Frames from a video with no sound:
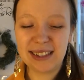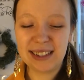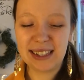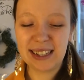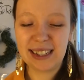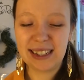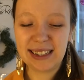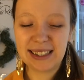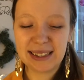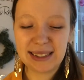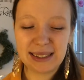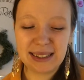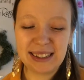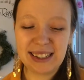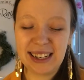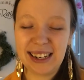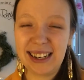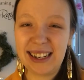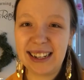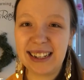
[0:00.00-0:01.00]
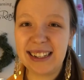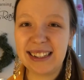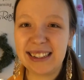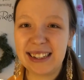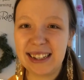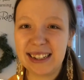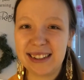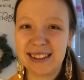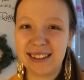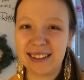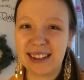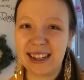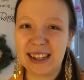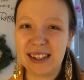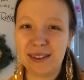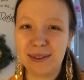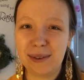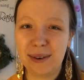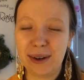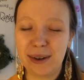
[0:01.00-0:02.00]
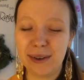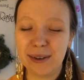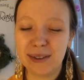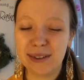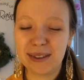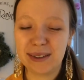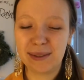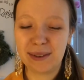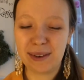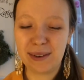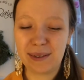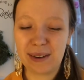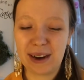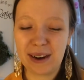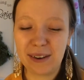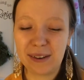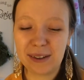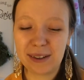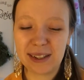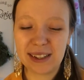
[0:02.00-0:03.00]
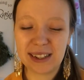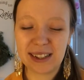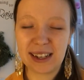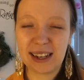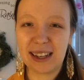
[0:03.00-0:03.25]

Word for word: it's really easy to get those without